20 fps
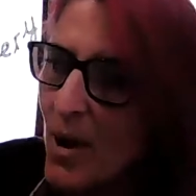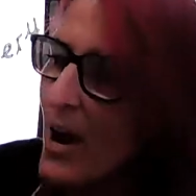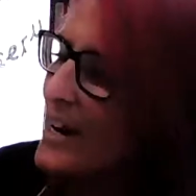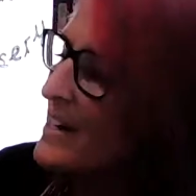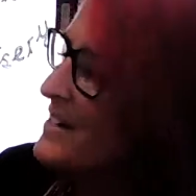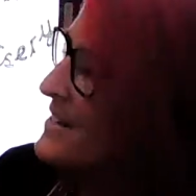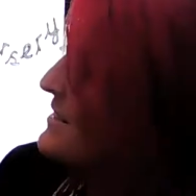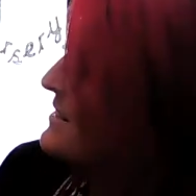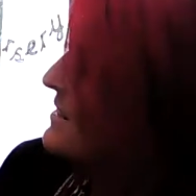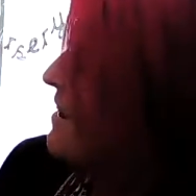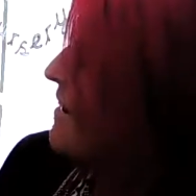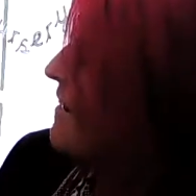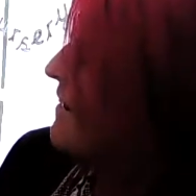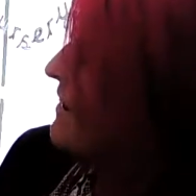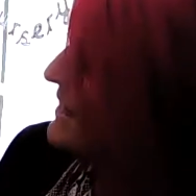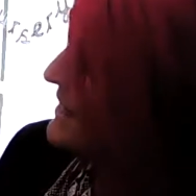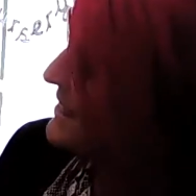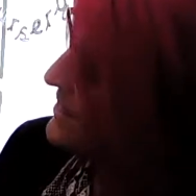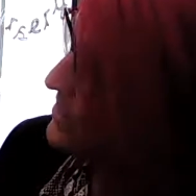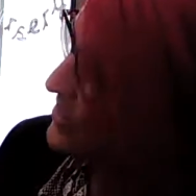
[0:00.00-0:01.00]
by
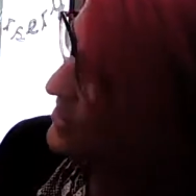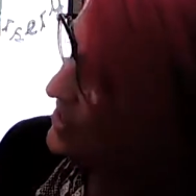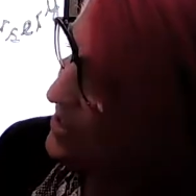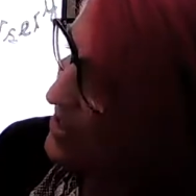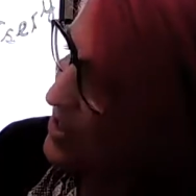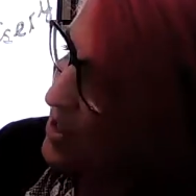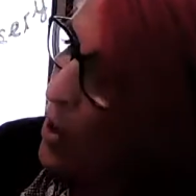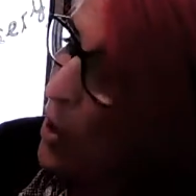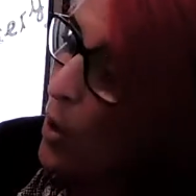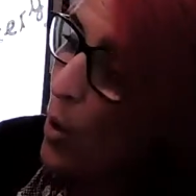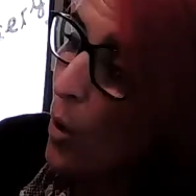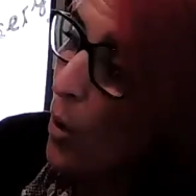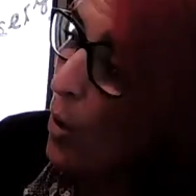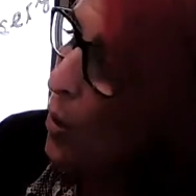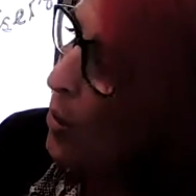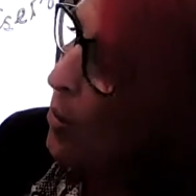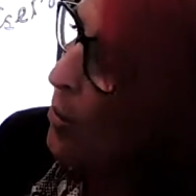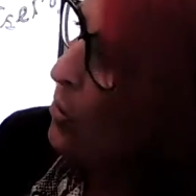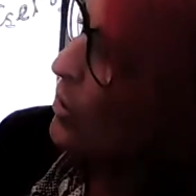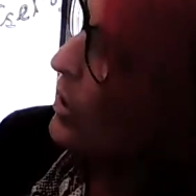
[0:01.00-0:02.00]
side.
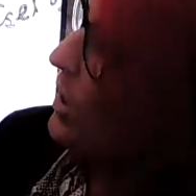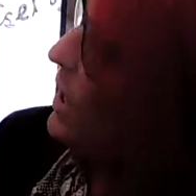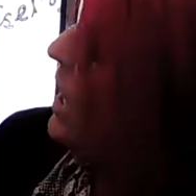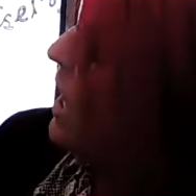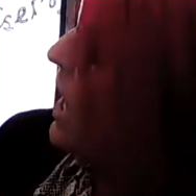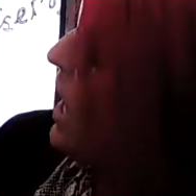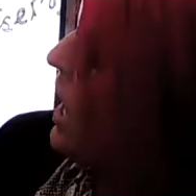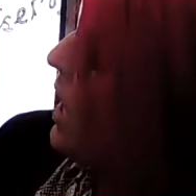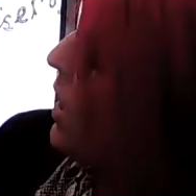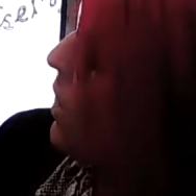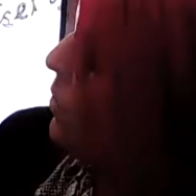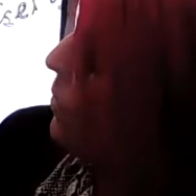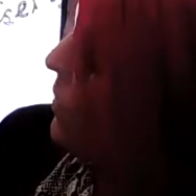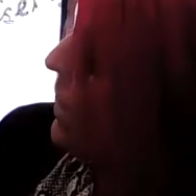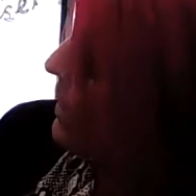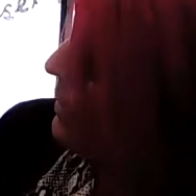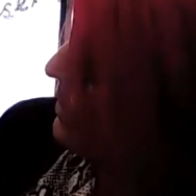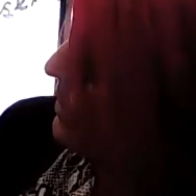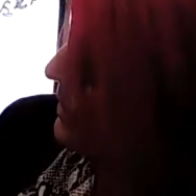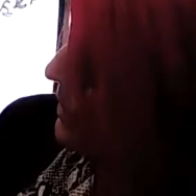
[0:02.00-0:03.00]
All are
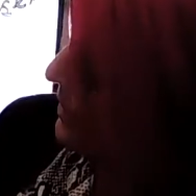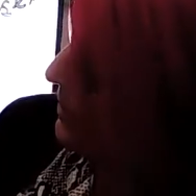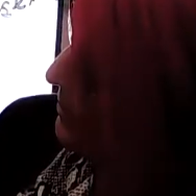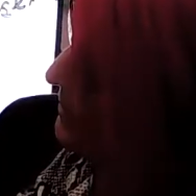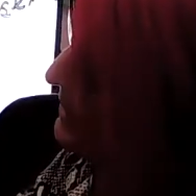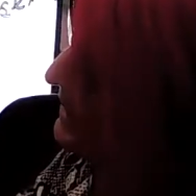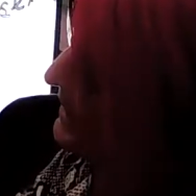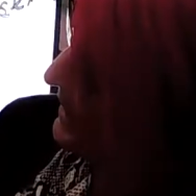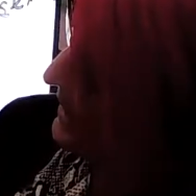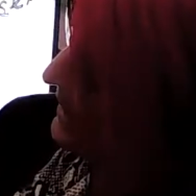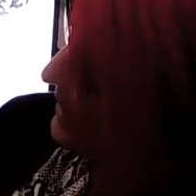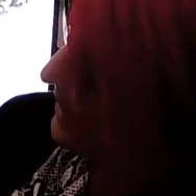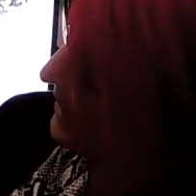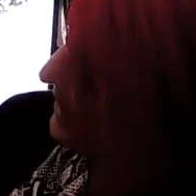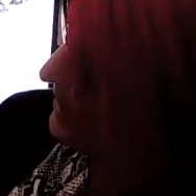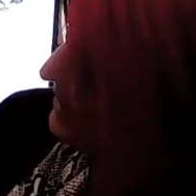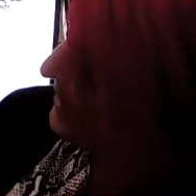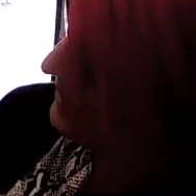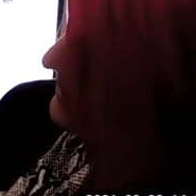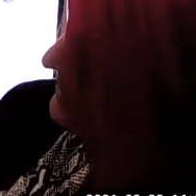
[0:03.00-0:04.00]
welcome here.